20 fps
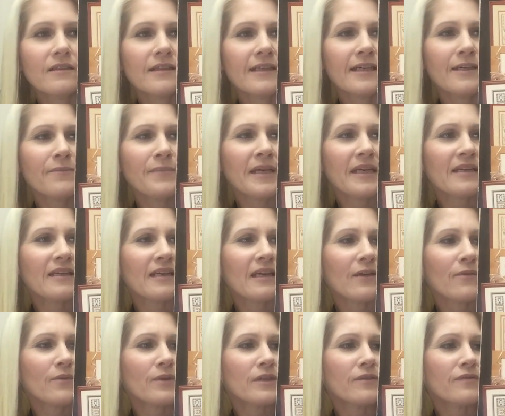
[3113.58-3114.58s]
Can't bear to
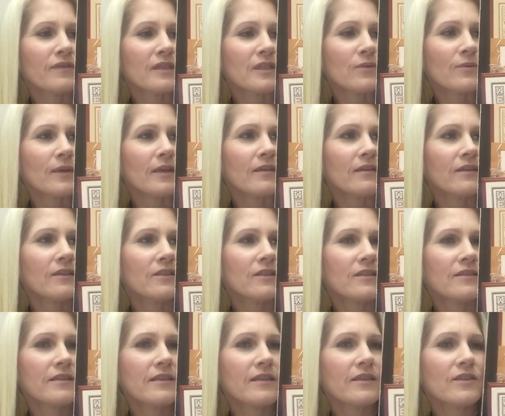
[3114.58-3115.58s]
get rid of this one. I
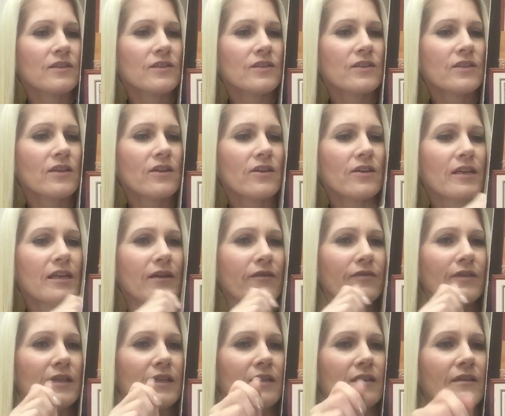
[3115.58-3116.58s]
just think it's so
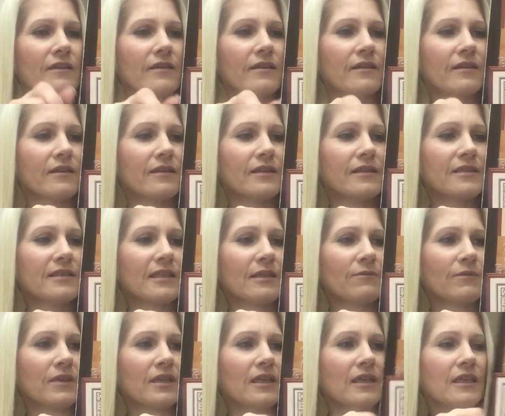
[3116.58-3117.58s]
lovely. There's
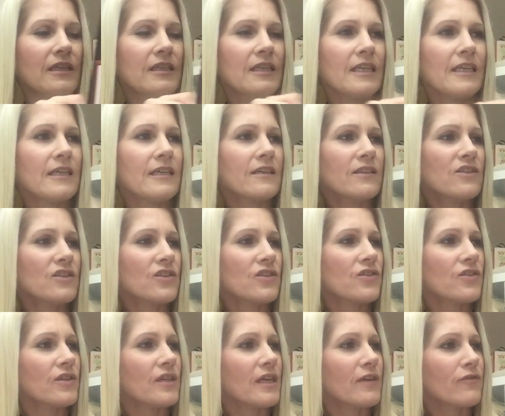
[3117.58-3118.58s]
something in here to
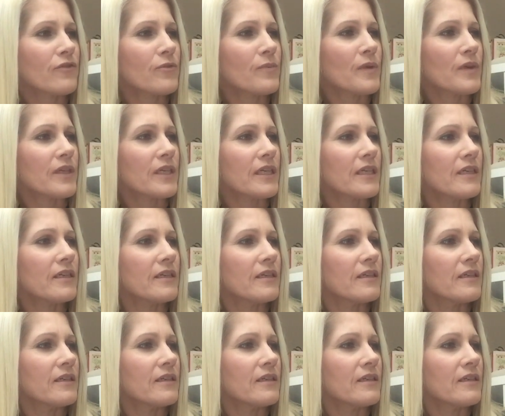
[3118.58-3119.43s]
suit everybody.